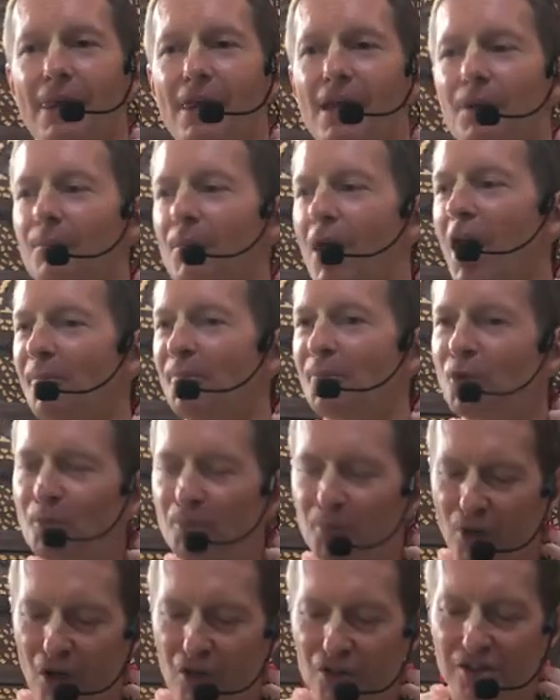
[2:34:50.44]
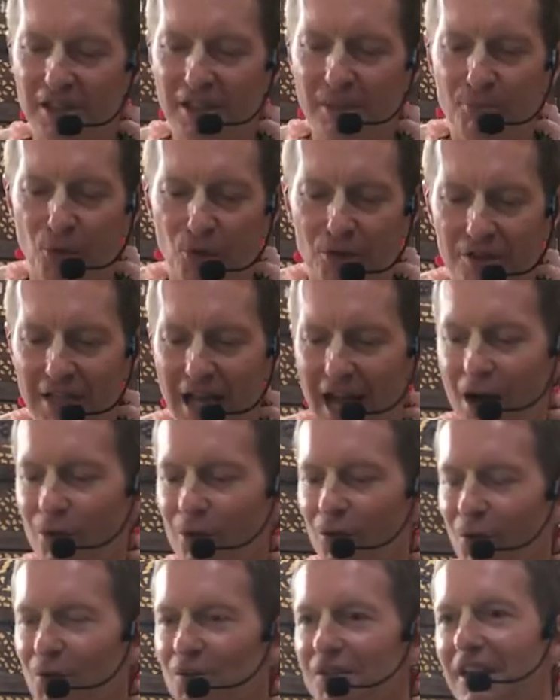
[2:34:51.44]
Mahaprabhu personally put down
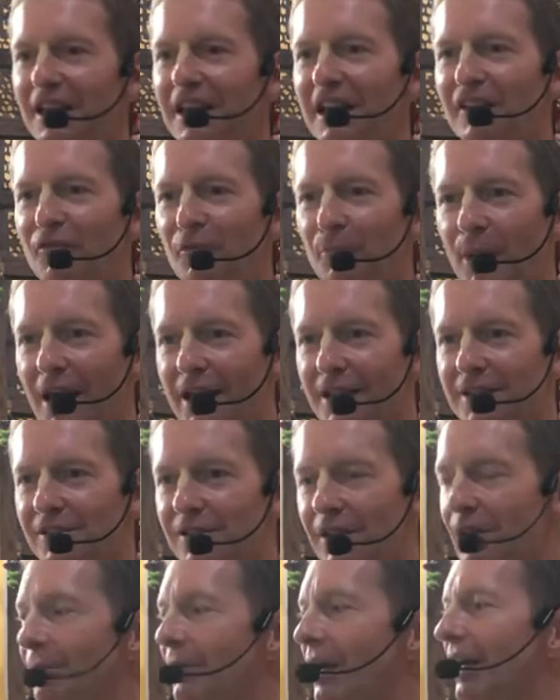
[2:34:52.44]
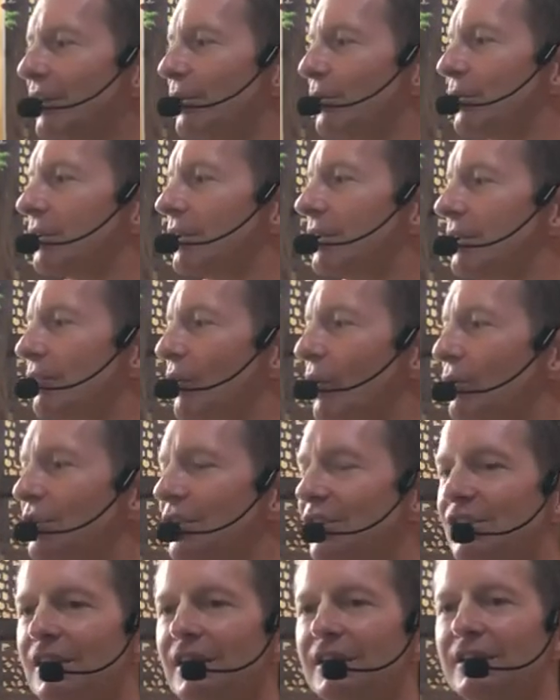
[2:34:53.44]
all the leaf plates and made all the
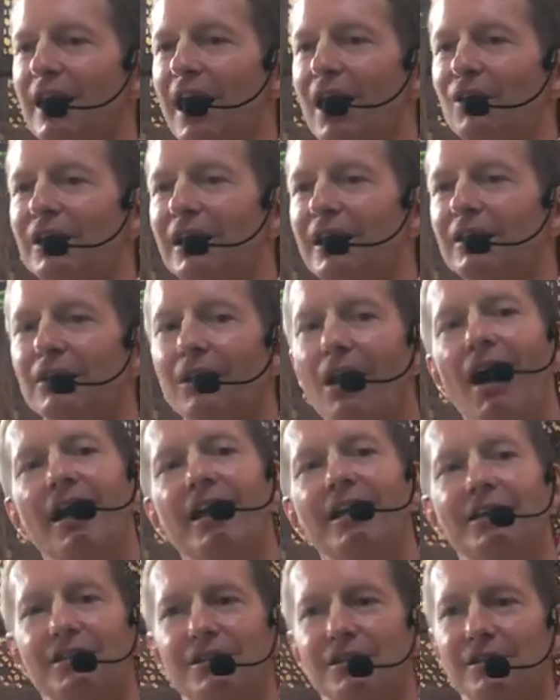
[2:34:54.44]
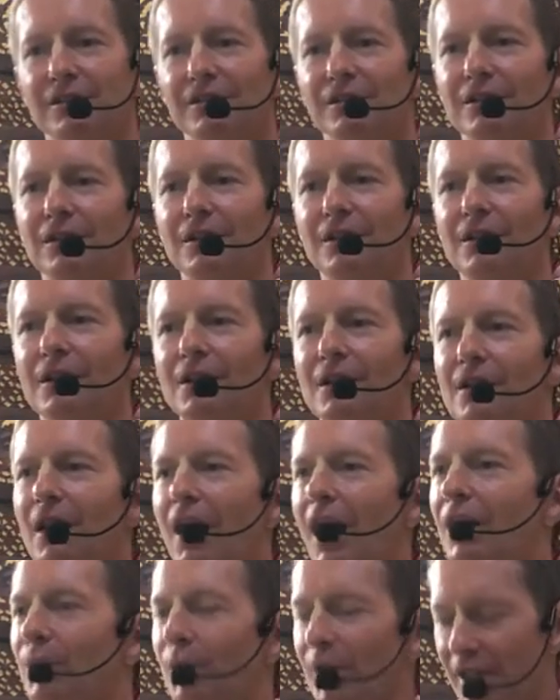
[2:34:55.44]
devotees sit down in lines.
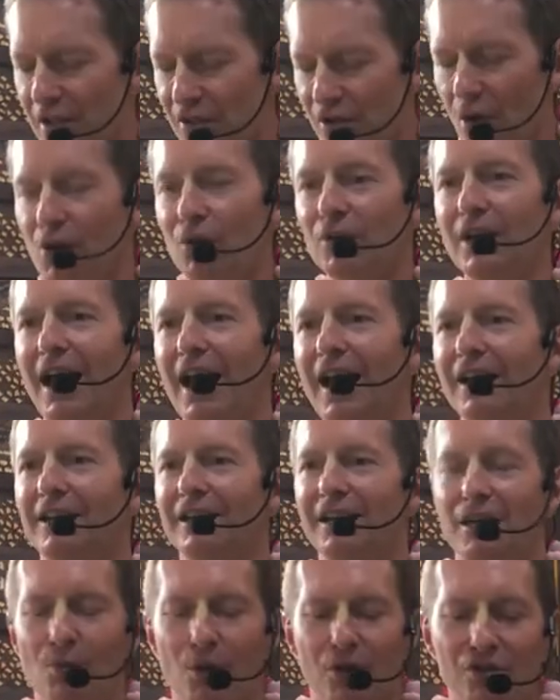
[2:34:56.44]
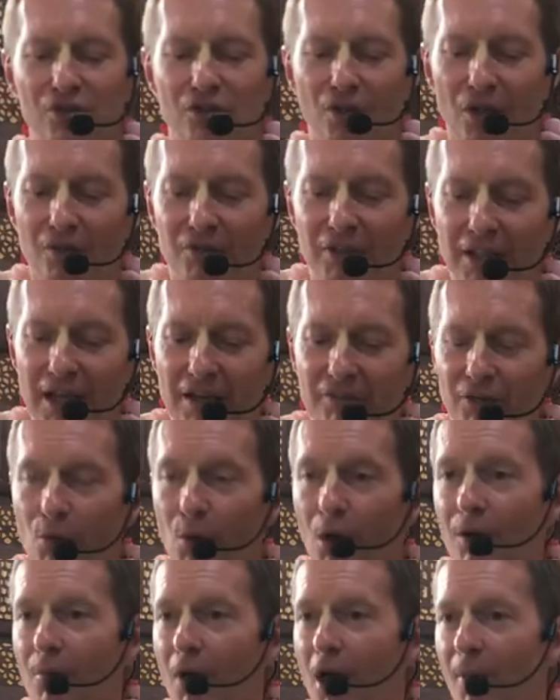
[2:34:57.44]
And with his own hand, he was serving
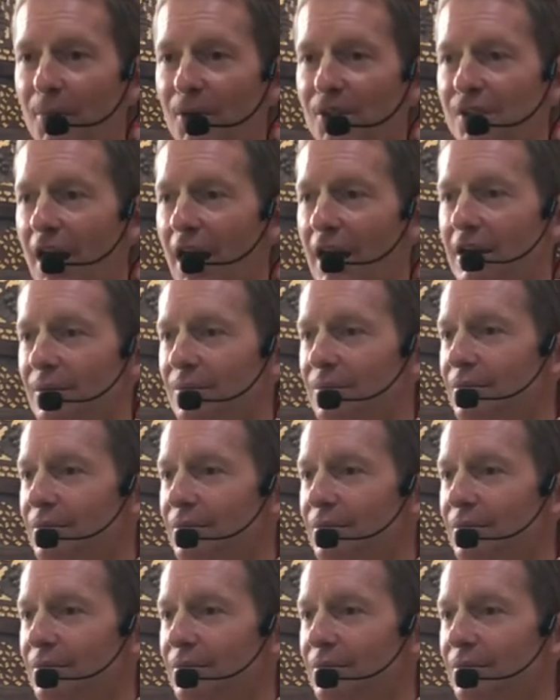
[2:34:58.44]
everyone Mahaprasada.